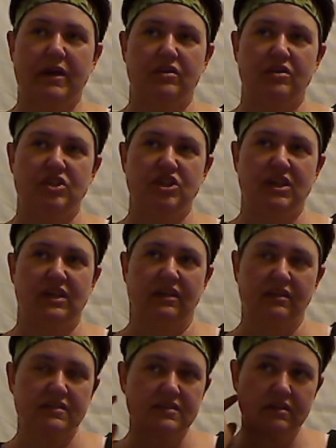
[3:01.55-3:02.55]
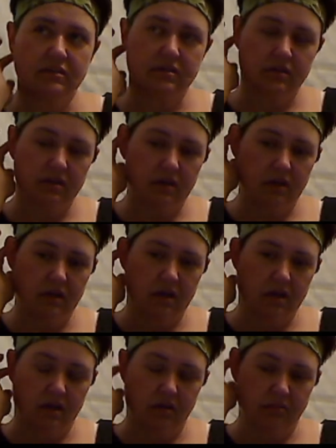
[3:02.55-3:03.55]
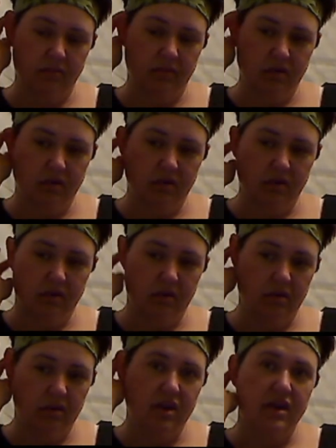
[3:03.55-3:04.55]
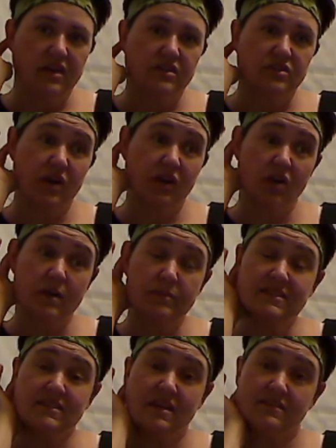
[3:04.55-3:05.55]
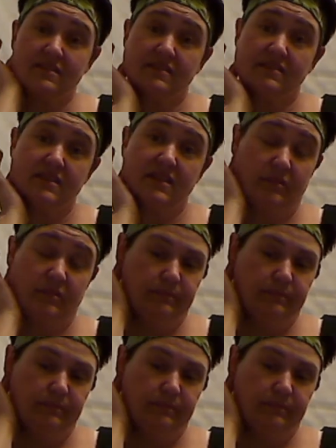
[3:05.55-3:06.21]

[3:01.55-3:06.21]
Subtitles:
of jeans. So I grabbed a size 16.